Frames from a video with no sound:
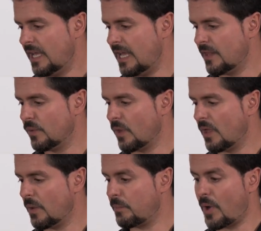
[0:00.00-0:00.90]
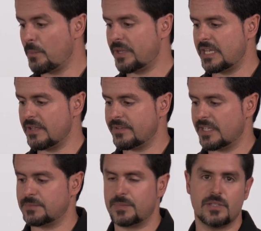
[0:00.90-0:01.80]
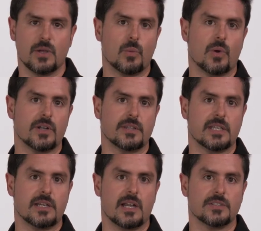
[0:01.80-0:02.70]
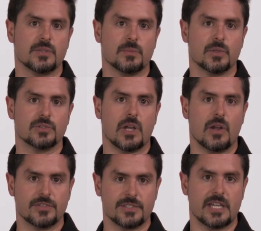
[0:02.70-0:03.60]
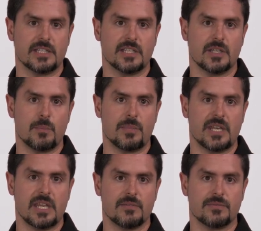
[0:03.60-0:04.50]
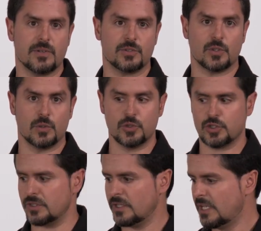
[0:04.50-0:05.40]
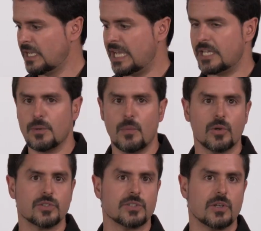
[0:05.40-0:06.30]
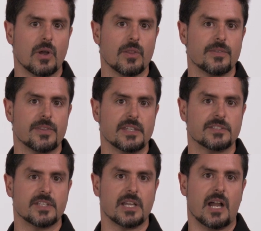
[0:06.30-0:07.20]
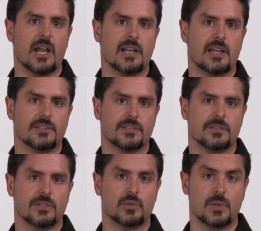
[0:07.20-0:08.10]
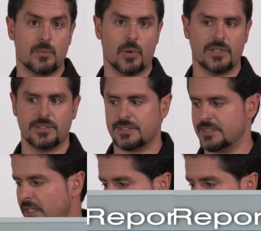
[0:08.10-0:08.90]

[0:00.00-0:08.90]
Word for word: And Power PDF has been awarded there as the most outstanding PDF solution. And amongst other things, they highlighted 3 points.